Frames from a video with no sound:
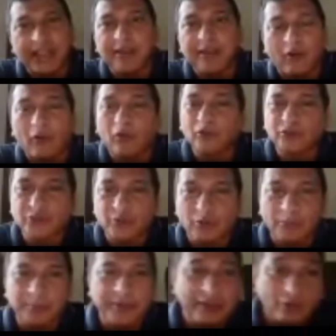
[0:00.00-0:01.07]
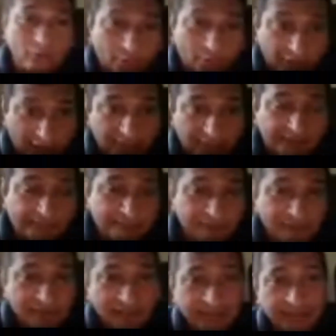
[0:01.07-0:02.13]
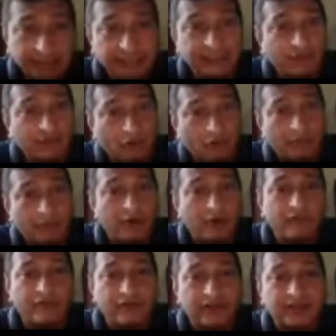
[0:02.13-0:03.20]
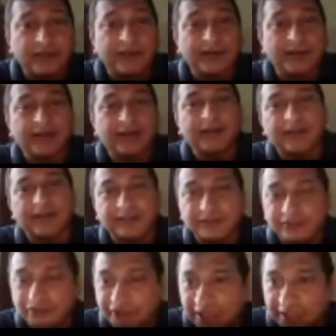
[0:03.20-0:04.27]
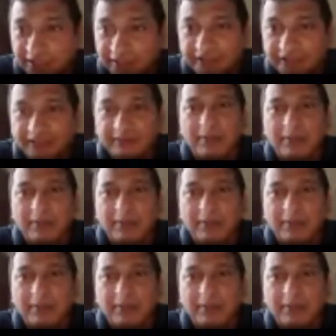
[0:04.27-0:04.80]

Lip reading: they also being looked at in the form of general